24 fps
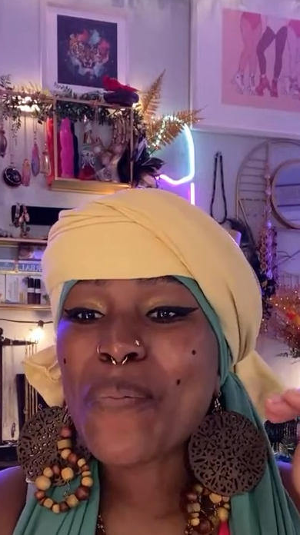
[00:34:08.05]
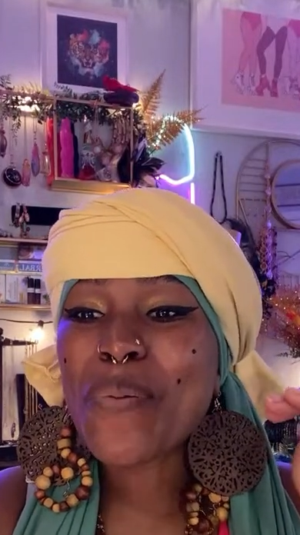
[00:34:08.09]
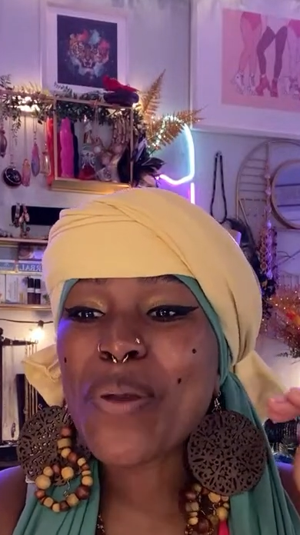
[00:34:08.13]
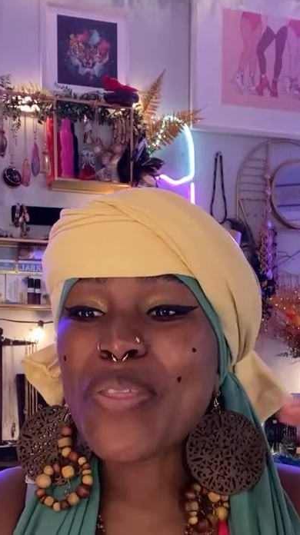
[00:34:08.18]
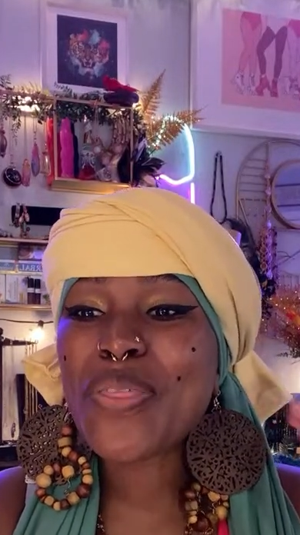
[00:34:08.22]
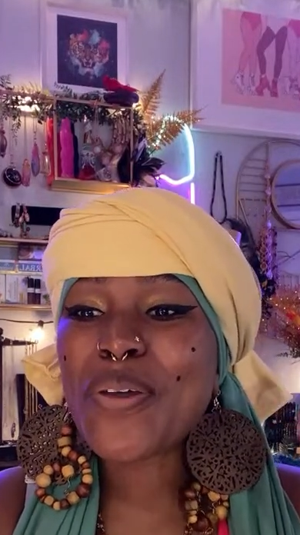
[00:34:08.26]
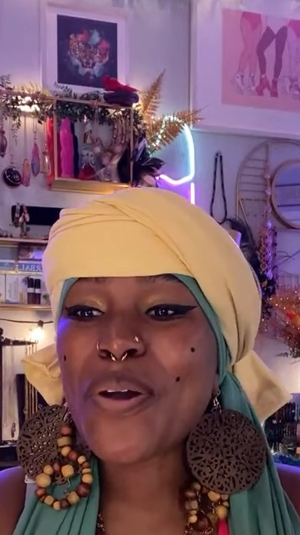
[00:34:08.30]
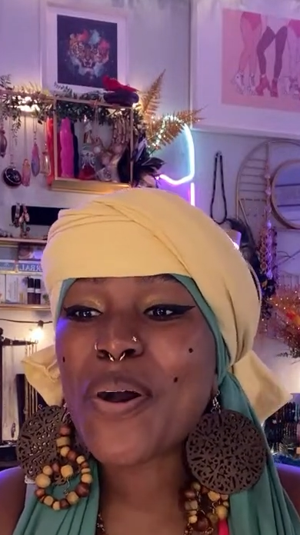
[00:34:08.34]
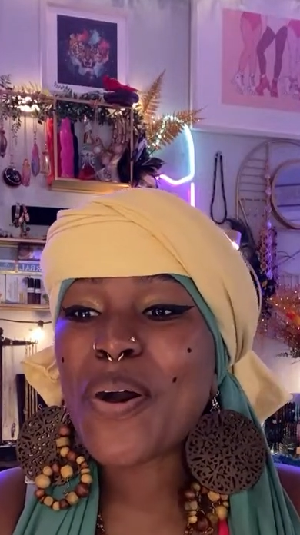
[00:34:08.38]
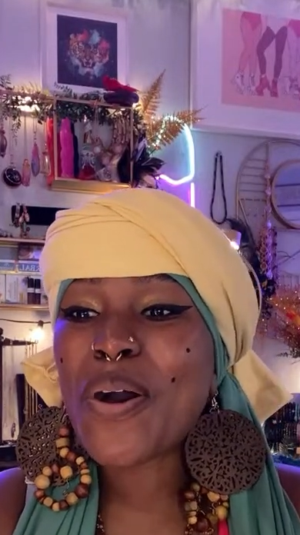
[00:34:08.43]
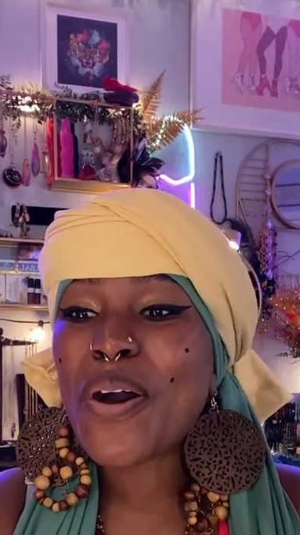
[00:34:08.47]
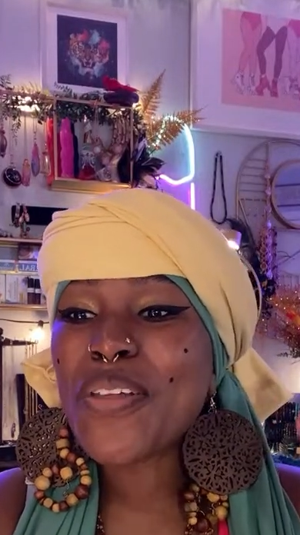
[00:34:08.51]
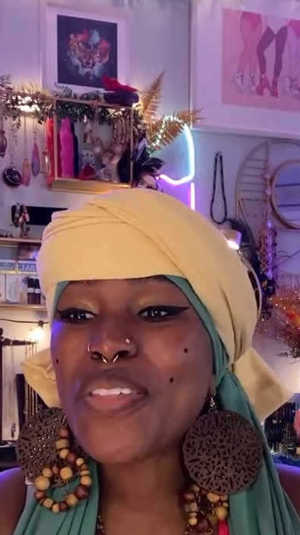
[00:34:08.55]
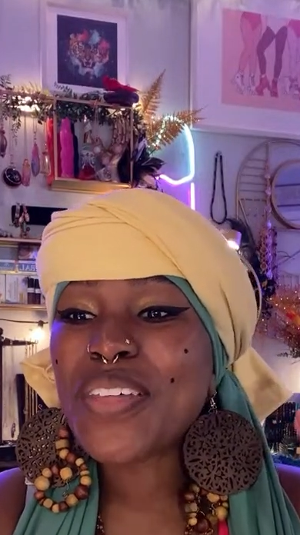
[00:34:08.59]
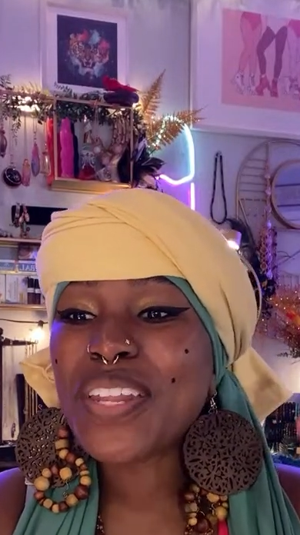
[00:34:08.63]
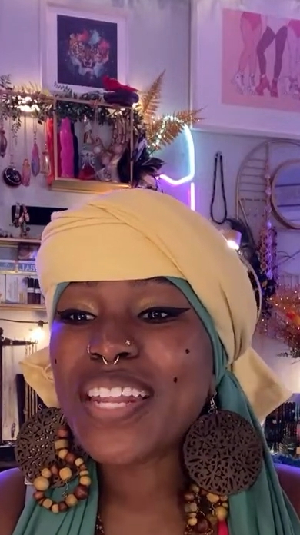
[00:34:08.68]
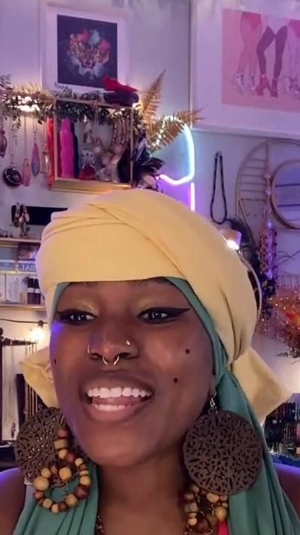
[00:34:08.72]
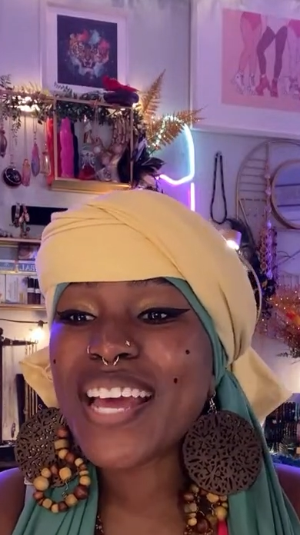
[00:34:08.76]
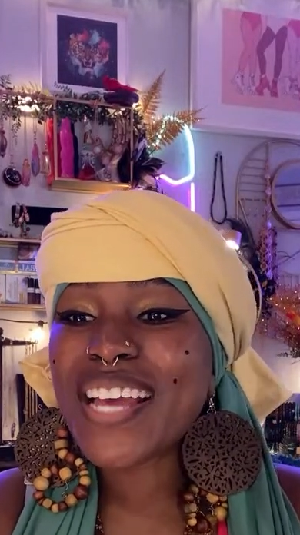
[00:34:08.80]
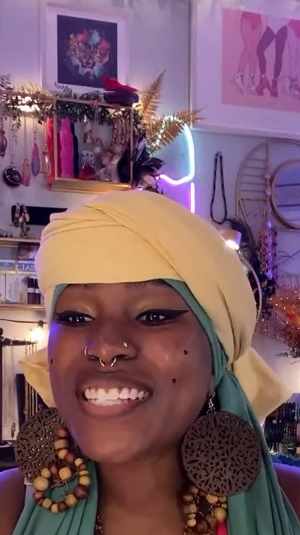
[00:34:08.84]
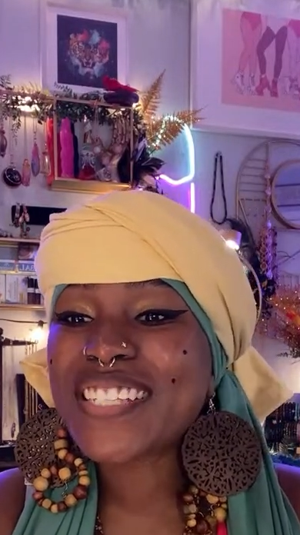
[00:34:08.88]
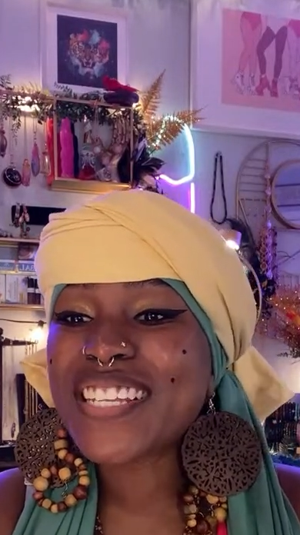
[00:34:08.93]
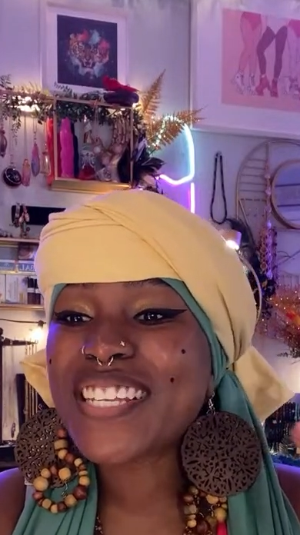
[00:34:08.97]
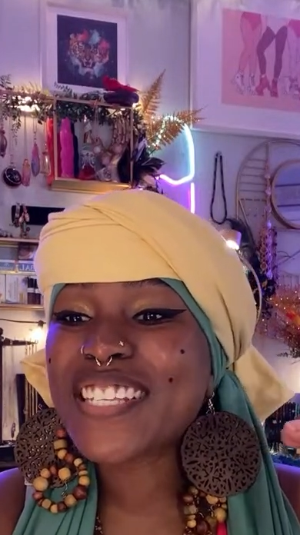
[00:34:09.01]
With all the
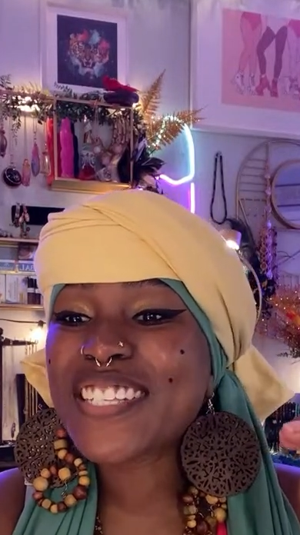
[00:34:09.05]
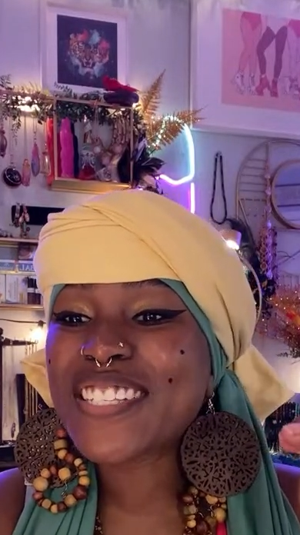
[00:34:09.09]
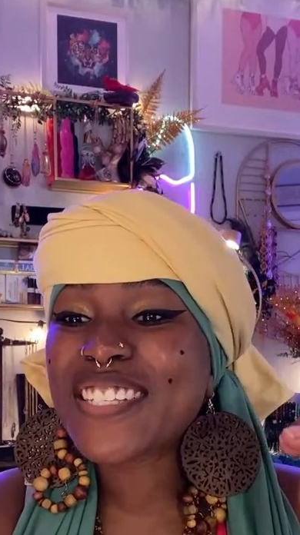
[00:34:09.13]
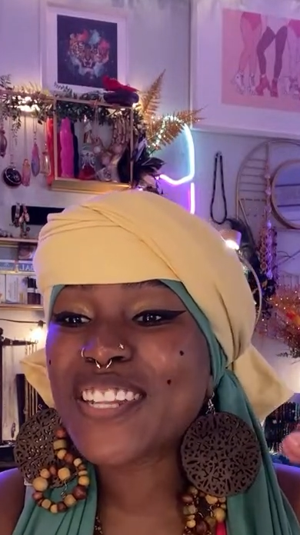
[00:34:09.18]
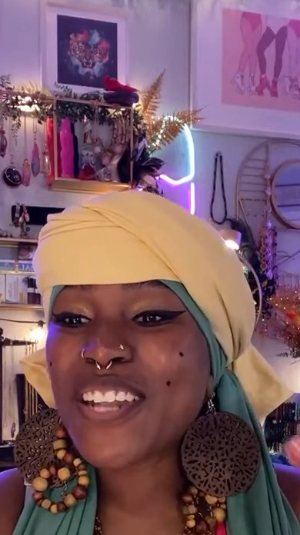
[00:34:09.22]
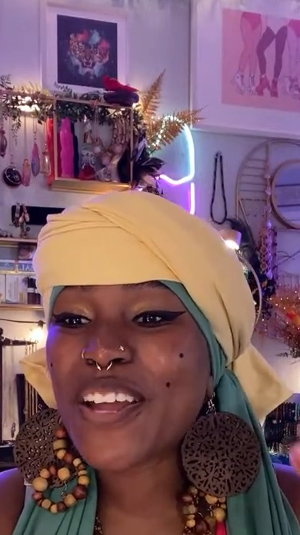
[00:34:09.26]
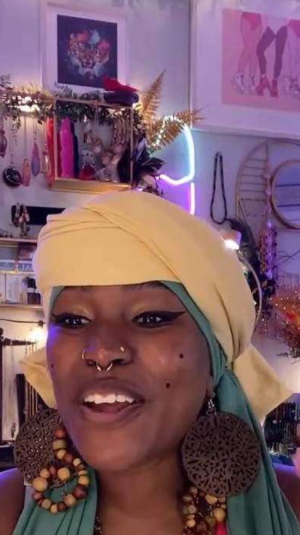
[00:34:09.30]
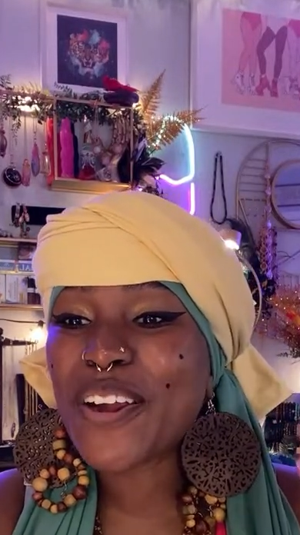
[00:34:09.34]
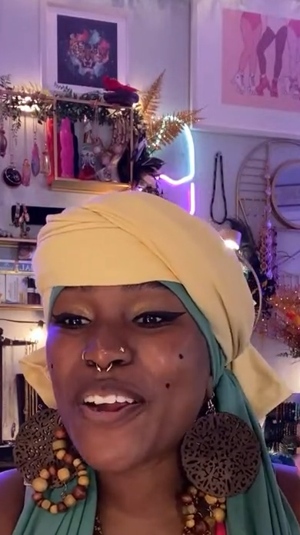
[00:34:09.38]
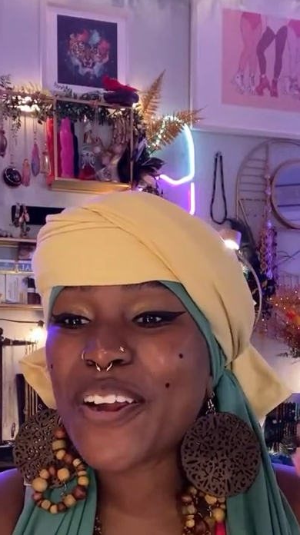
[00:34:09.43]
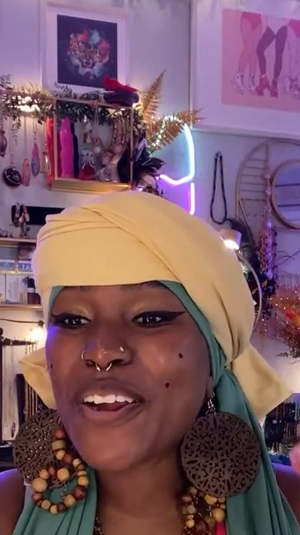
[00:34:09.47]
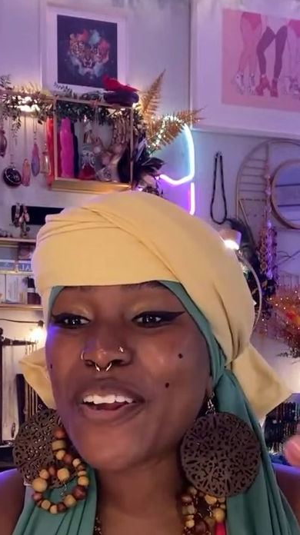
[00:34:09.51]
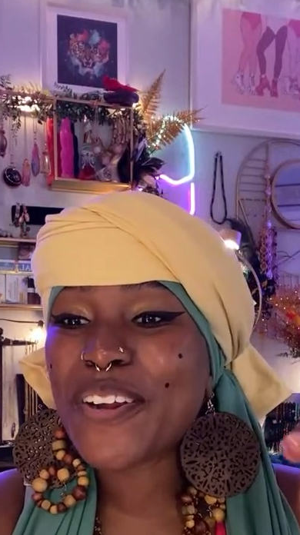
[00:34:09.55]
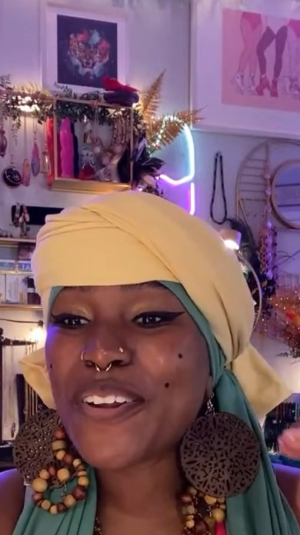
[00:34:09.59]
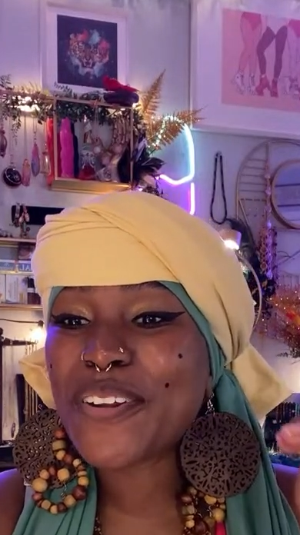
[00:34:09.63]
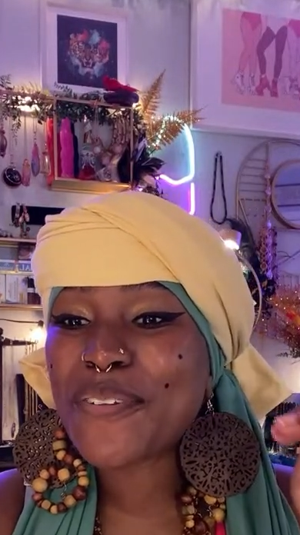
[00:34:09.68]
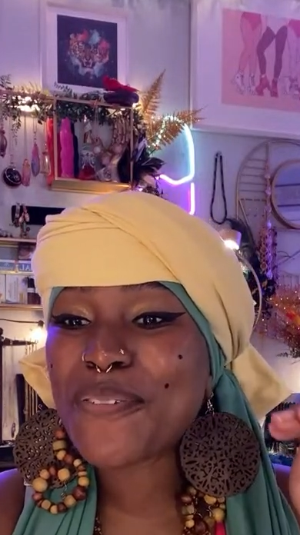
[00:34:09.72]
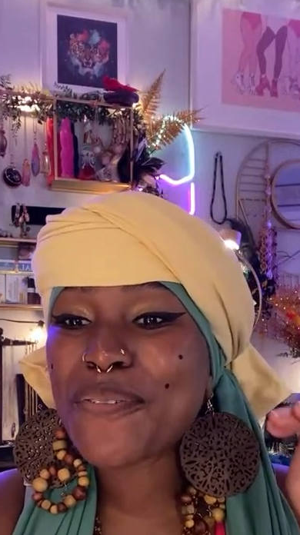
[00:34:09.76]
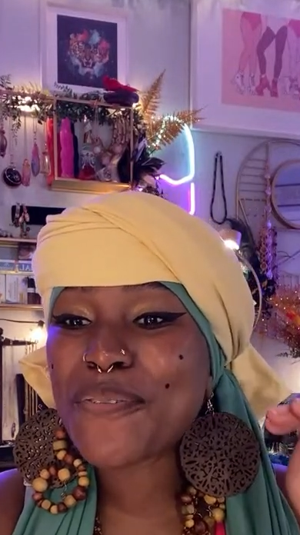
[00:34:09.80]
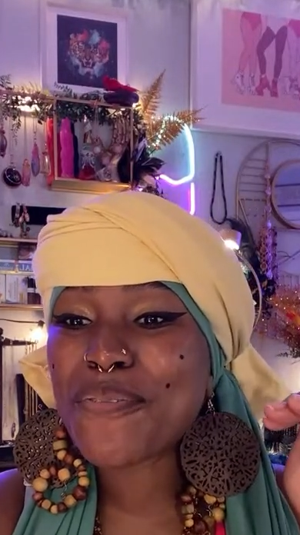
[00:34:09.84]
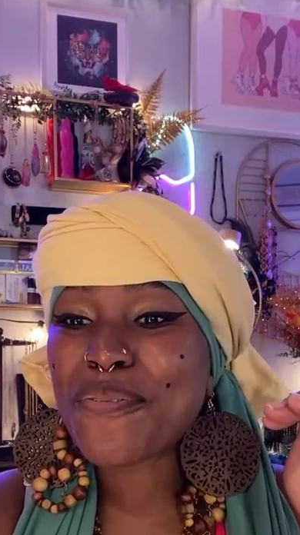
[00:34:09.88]
lessons learned